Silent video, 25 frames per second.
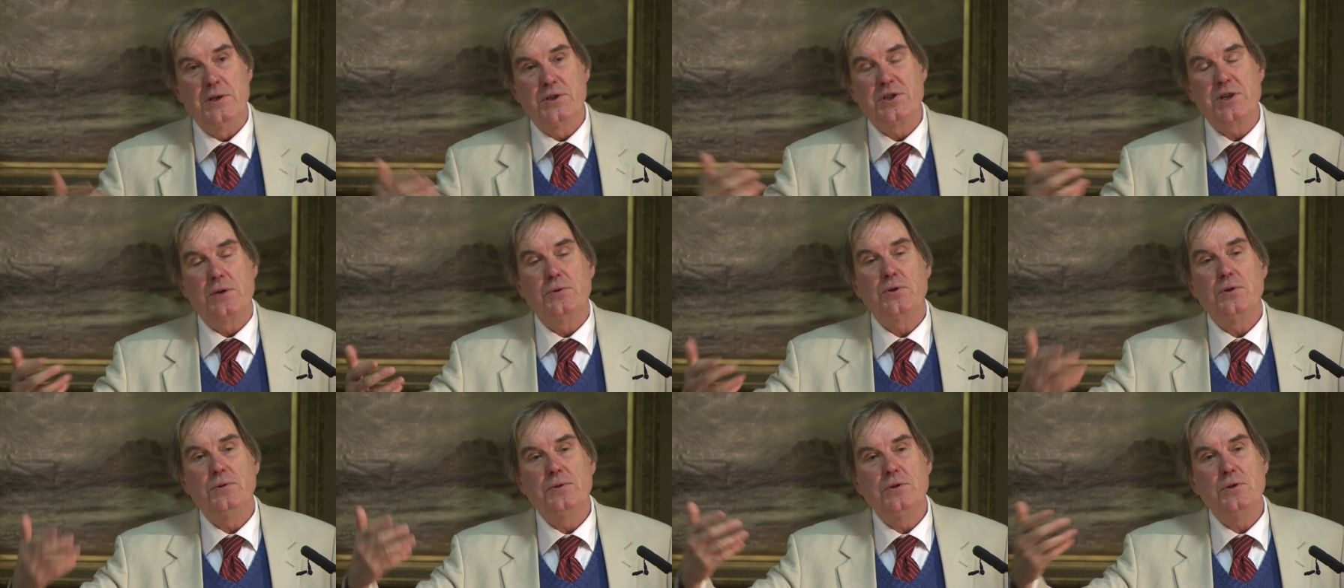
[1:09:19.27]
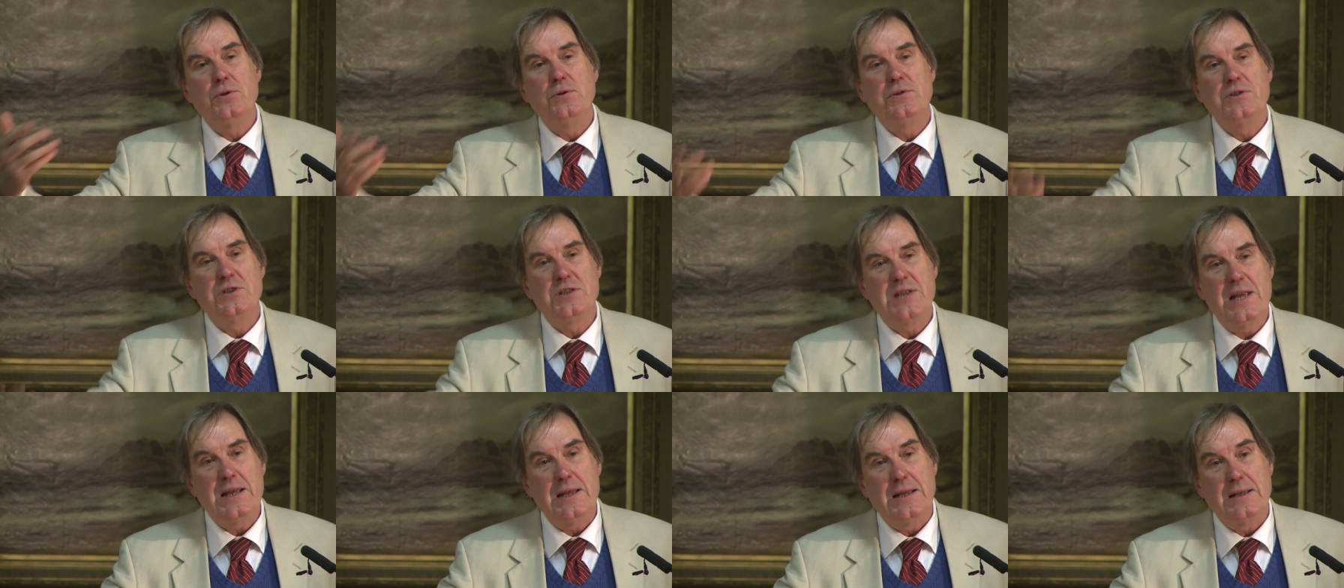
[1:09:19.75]
And so you'd,
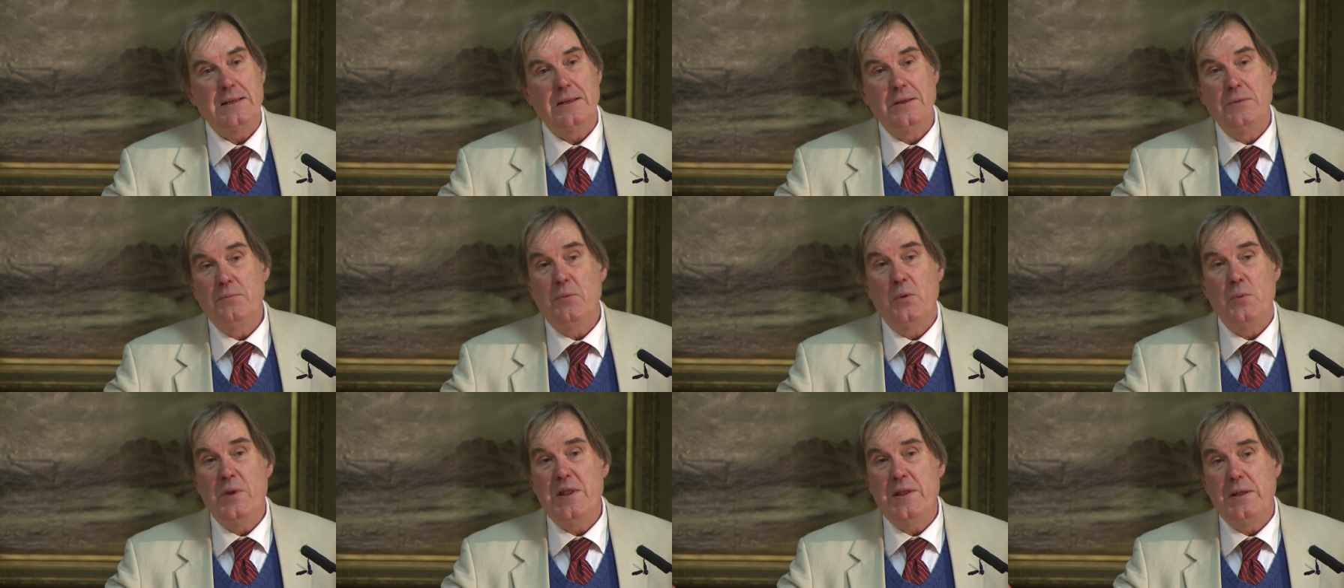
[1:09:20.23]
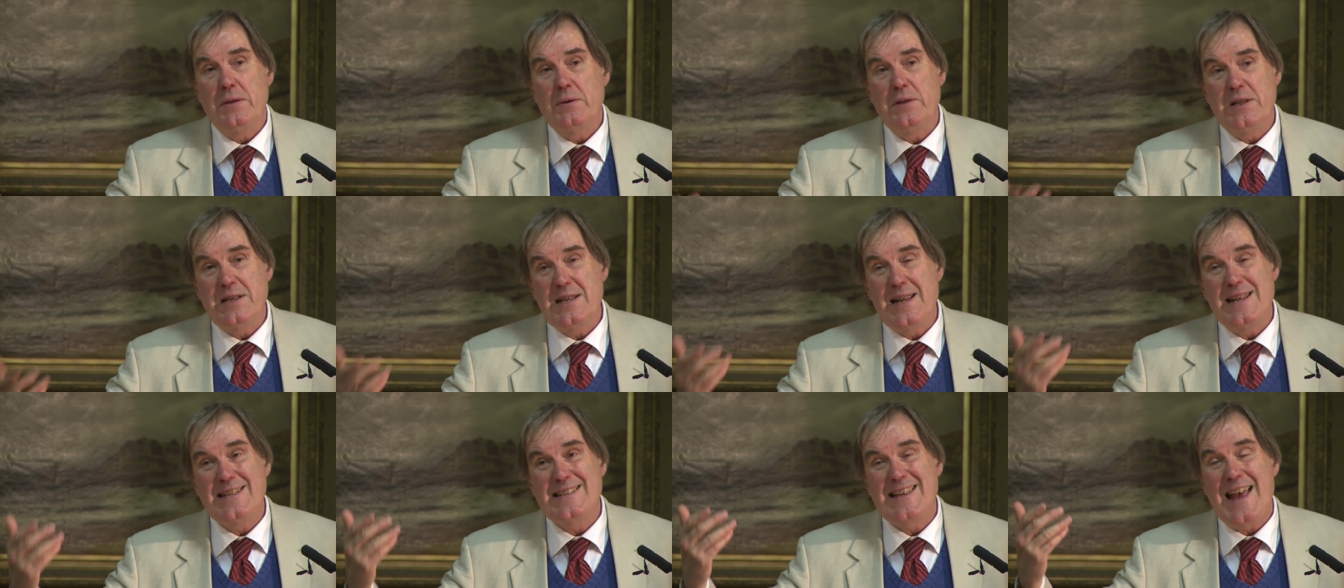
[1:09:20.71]
you'd say, uh,
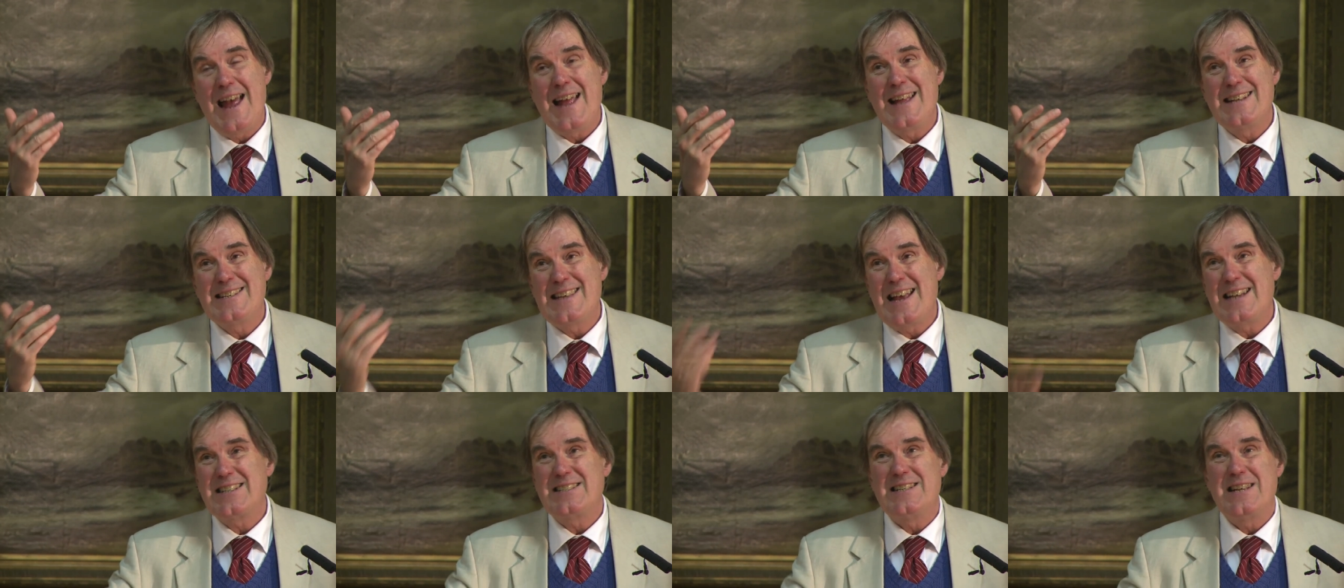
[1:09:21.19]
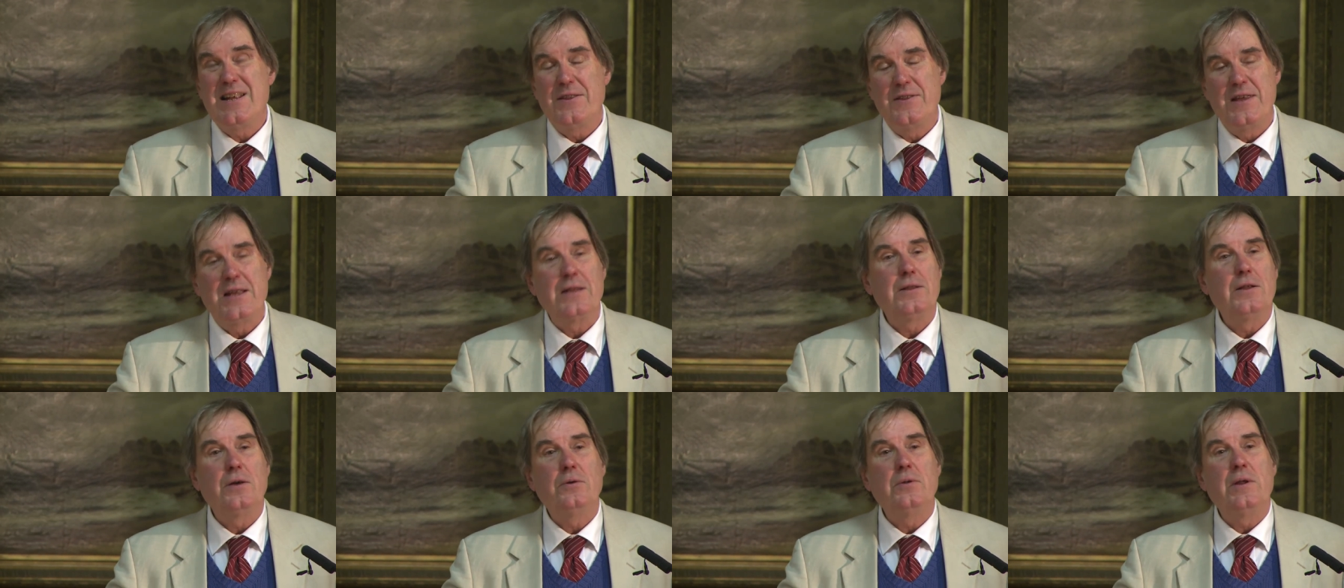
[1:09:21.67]
when it's, a, it's actually a
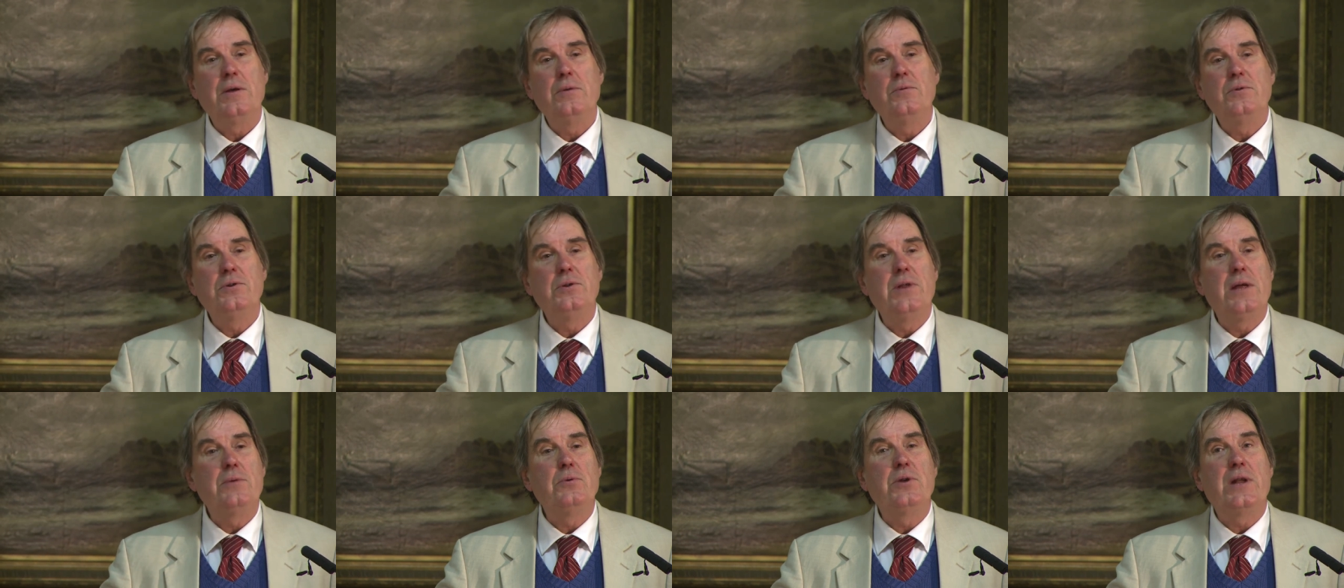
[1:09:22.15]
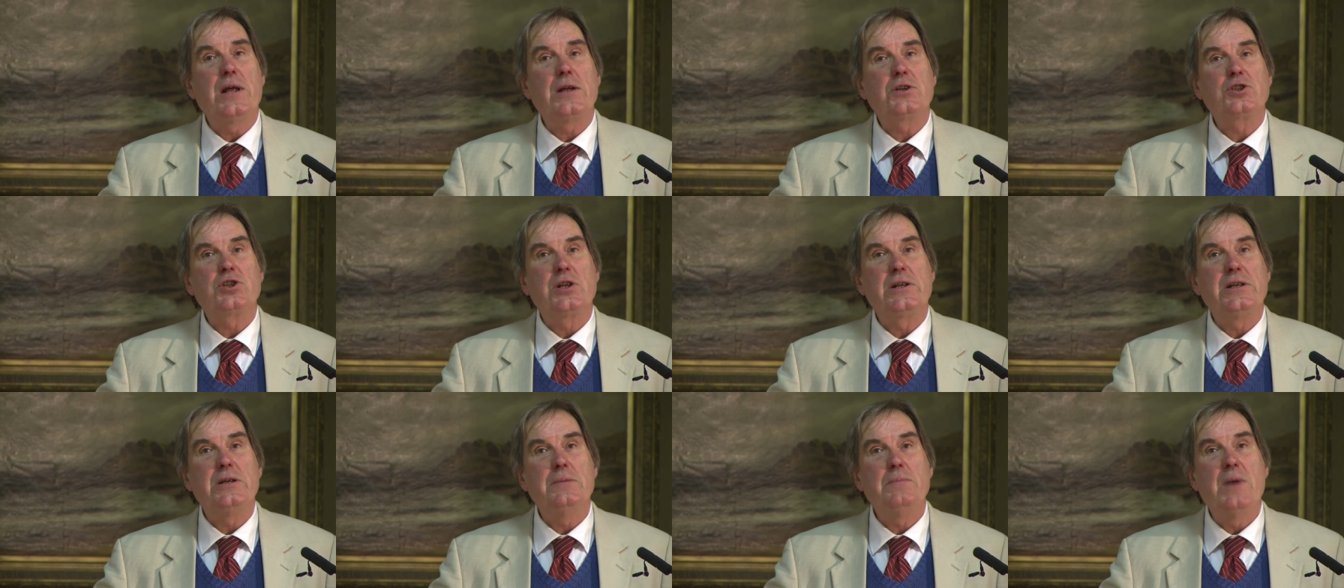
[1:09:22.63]
thing that they, they would
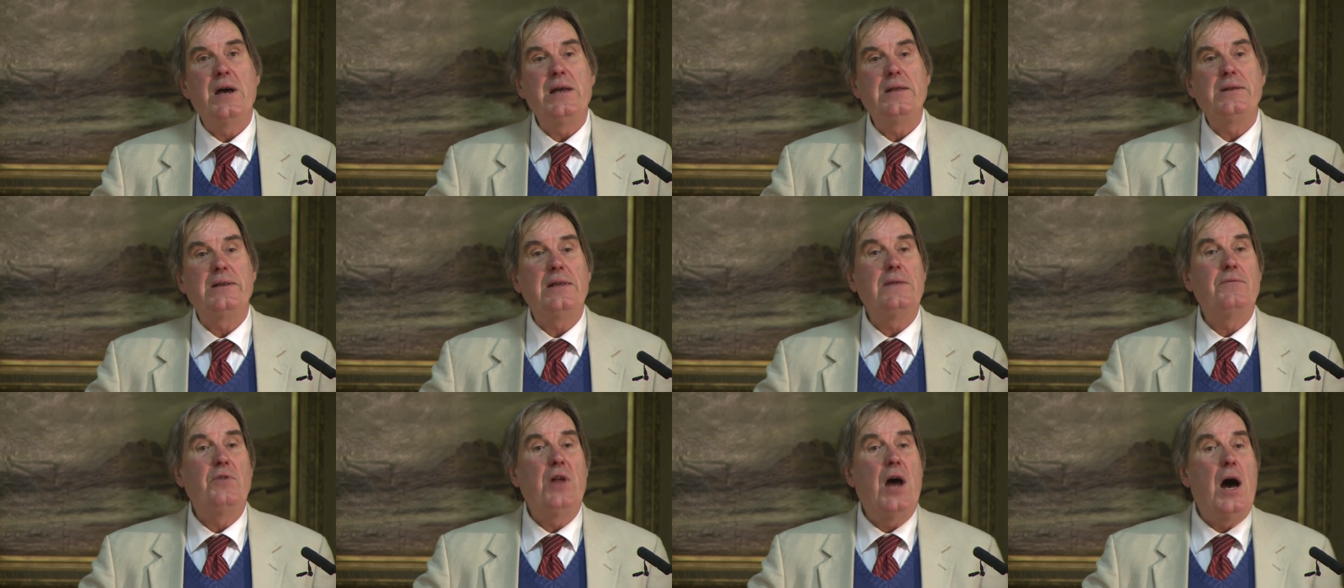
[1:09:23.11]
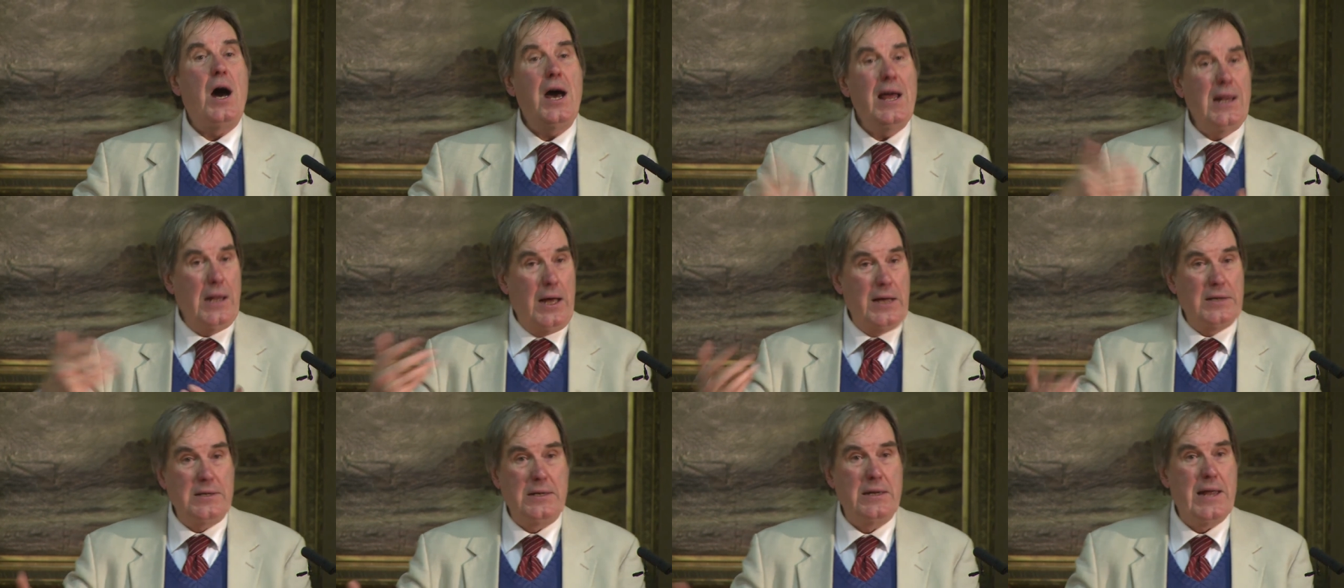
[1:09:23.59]
actually might even
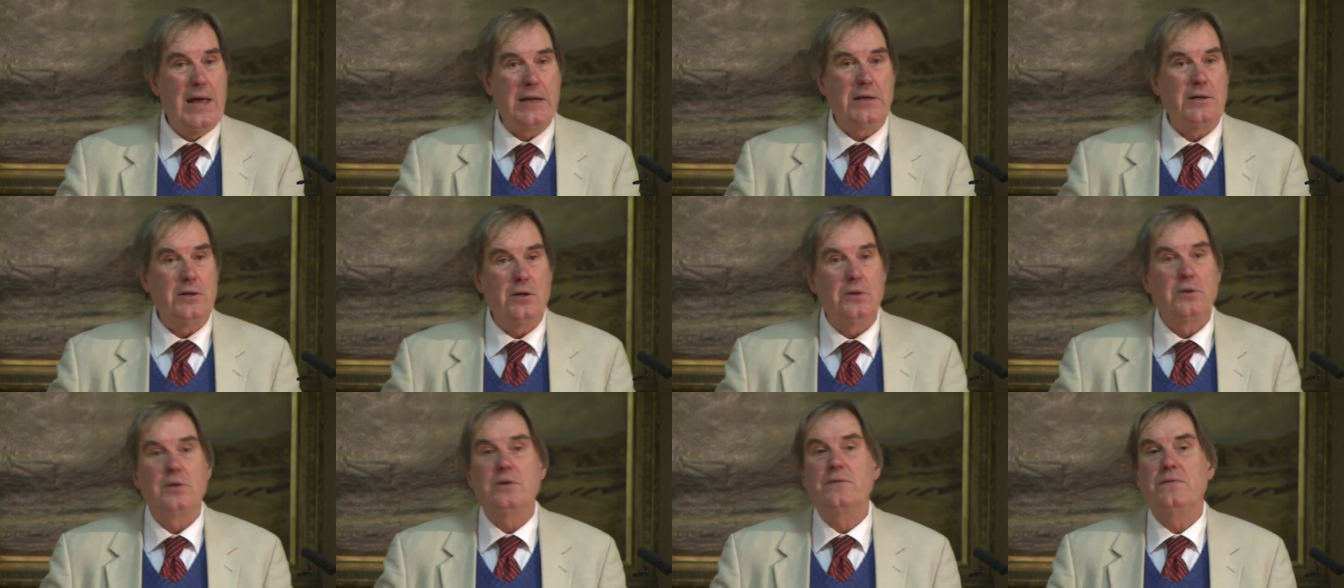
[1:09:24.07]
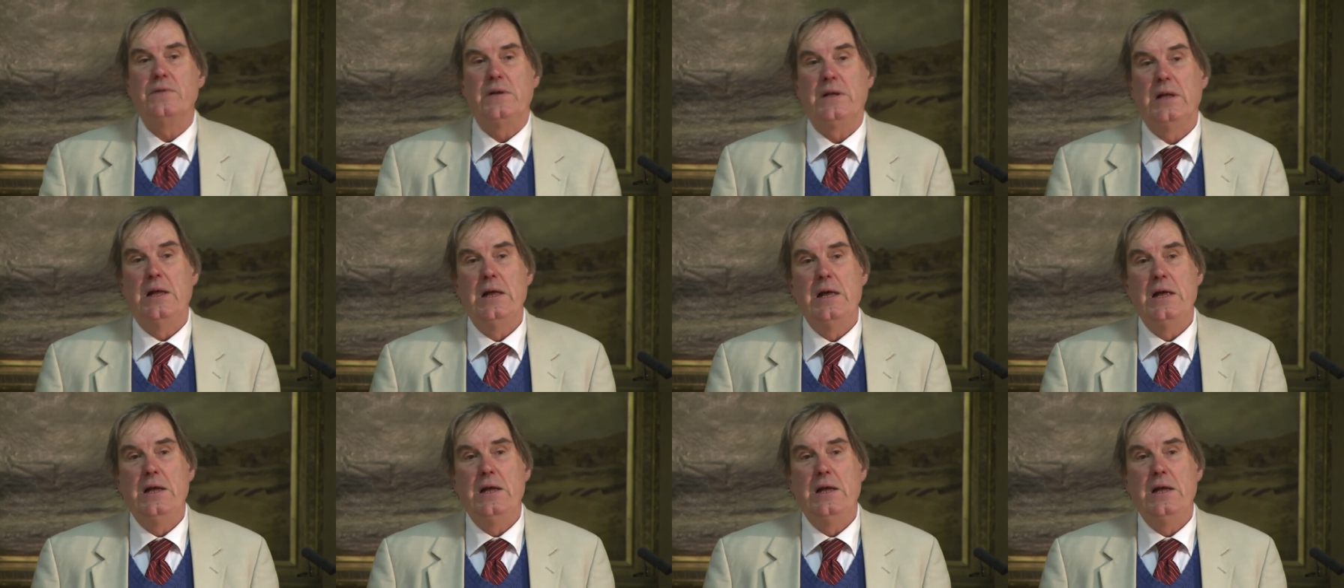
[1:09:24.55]
highlight in hagiography.